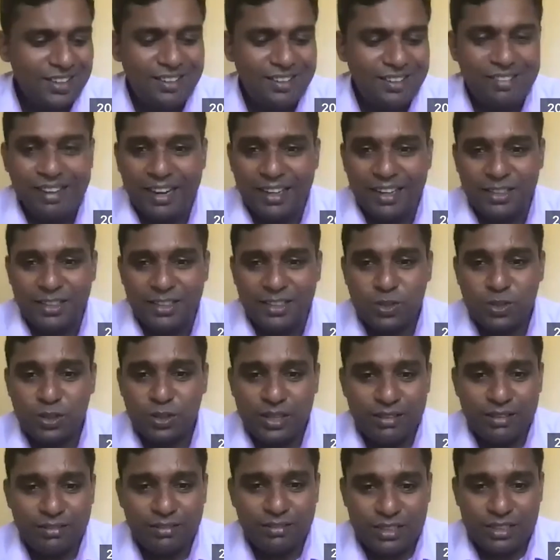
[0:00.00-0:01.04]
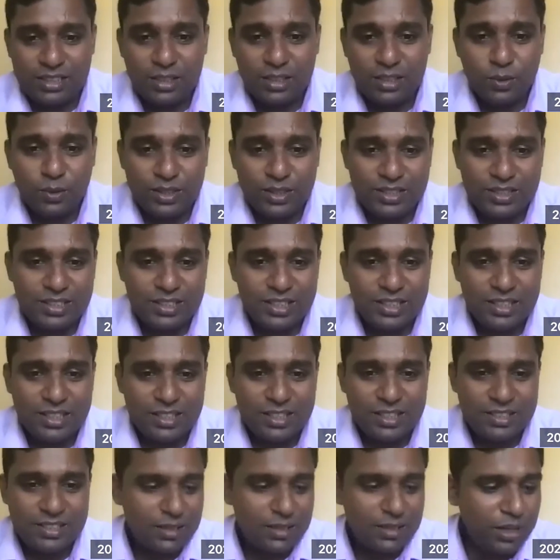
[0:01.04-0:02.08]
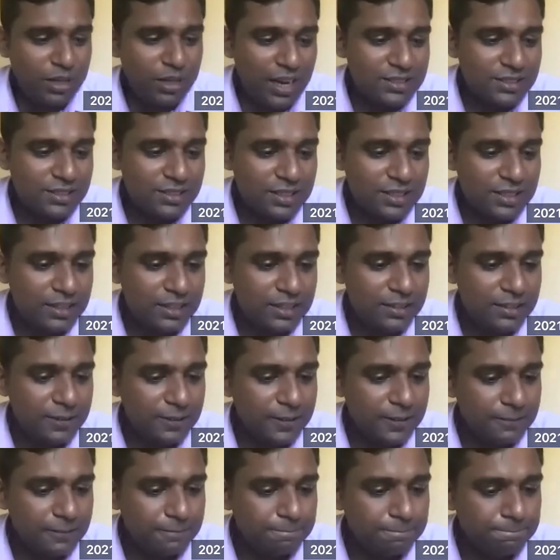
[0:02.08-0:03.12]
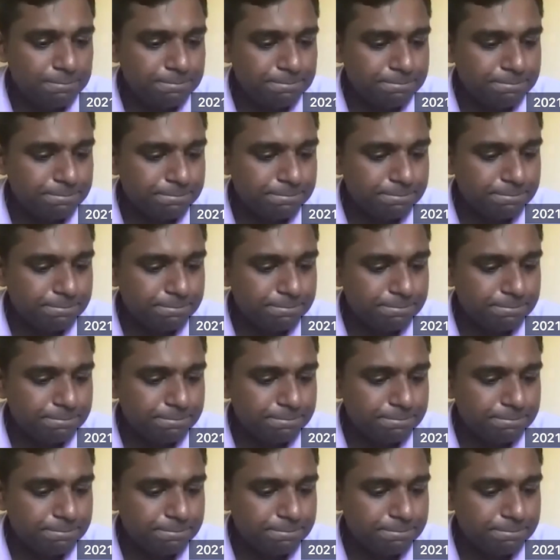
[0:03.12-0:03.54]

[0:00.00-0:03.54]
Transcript: Right. So there was a question somebody asked in um,